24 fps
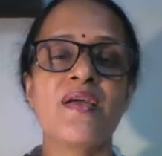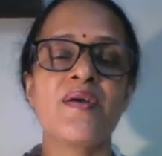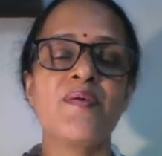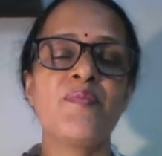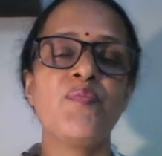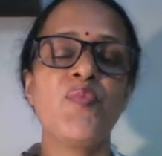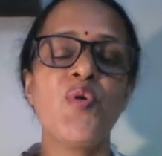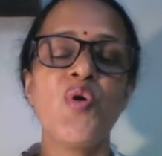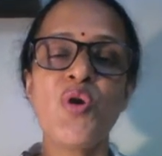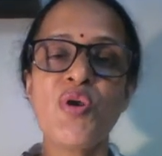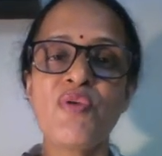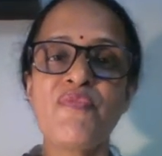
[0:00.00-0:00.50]

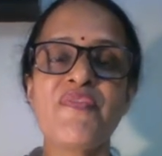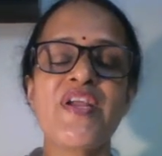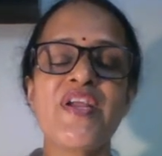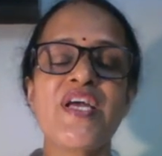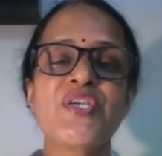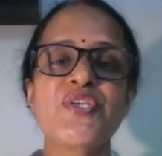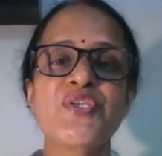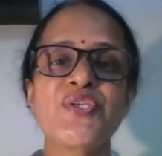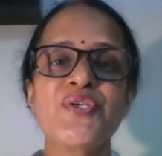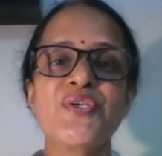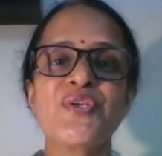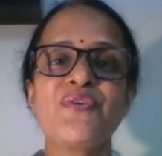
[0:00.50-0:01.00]
mole
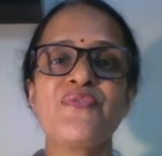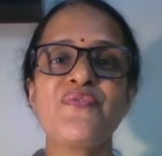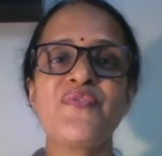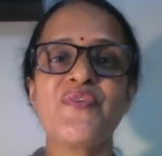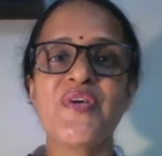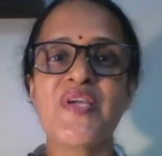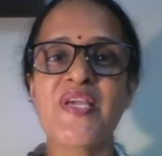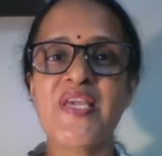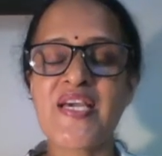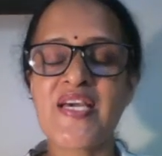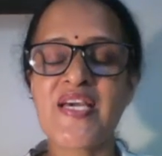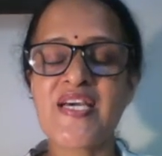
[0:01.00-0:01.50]
fraction of
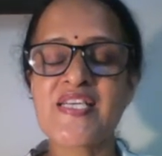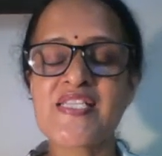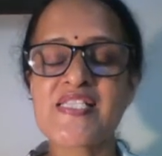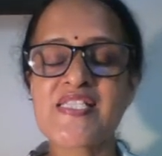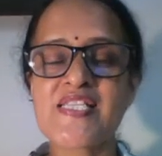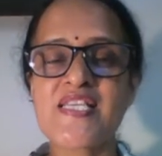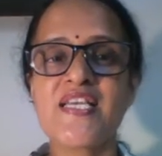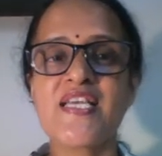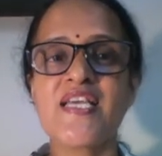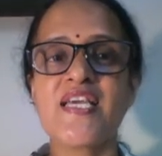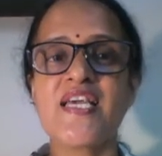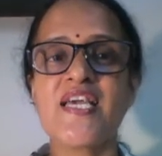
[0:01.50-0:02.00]
a
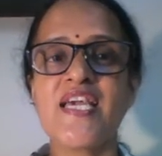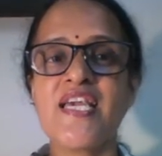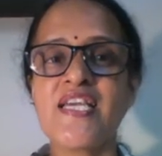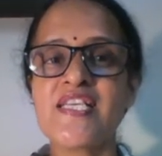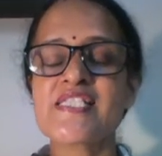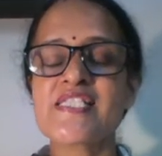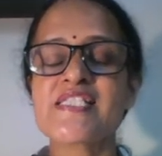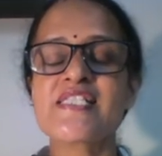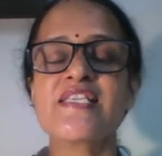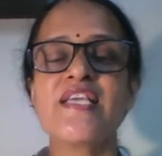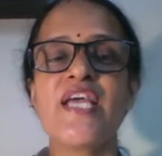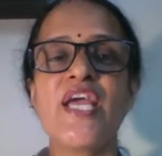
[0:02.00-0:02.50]
gas
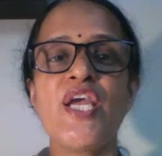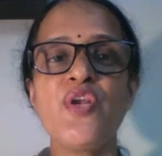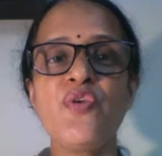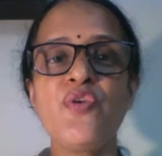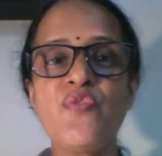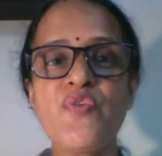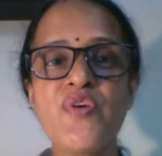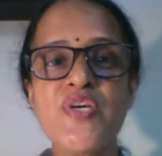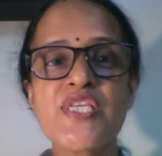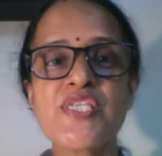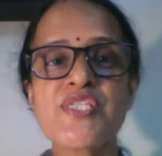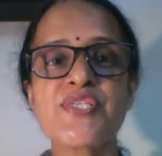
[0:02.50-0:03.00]
is
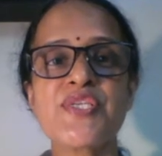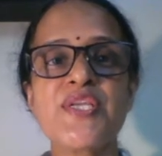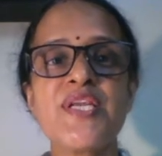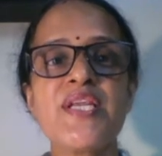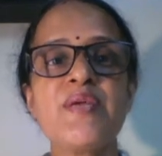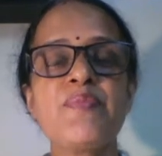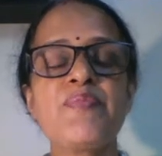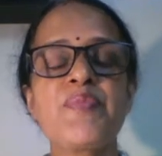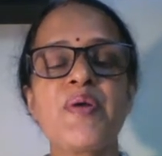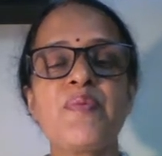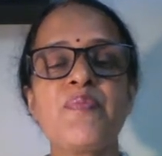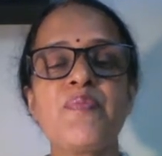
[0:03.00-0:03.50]

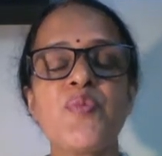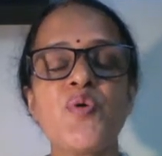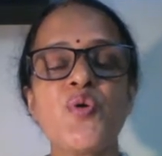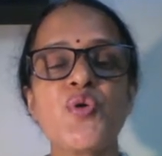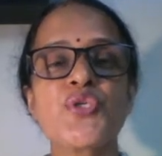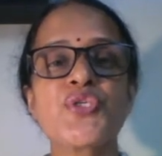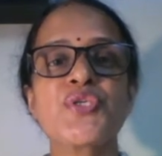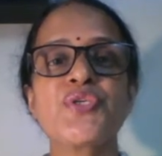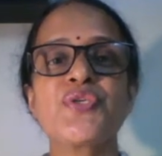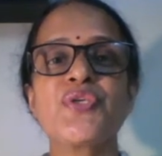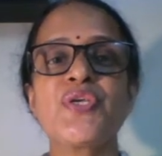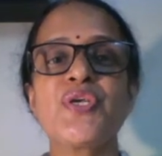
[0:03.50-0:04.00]
inversely
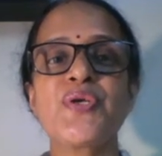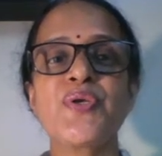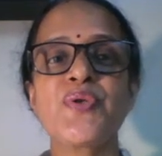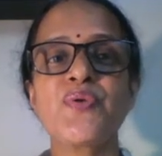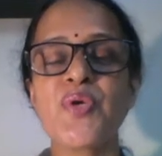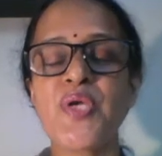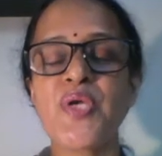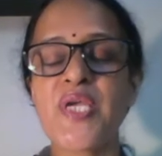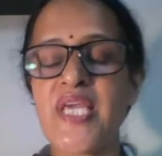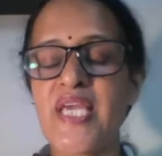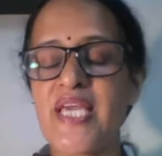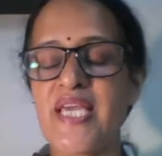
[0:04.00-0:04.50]
proportional
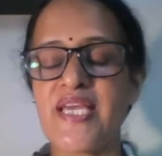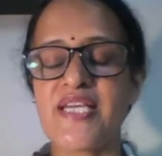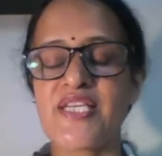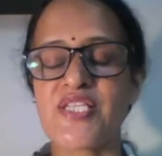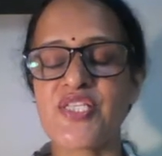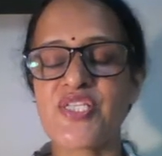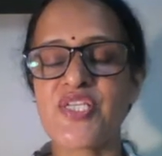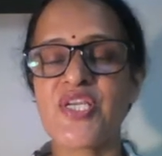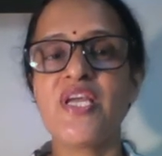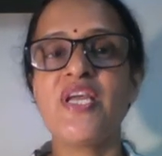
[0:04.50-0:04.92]
to KH.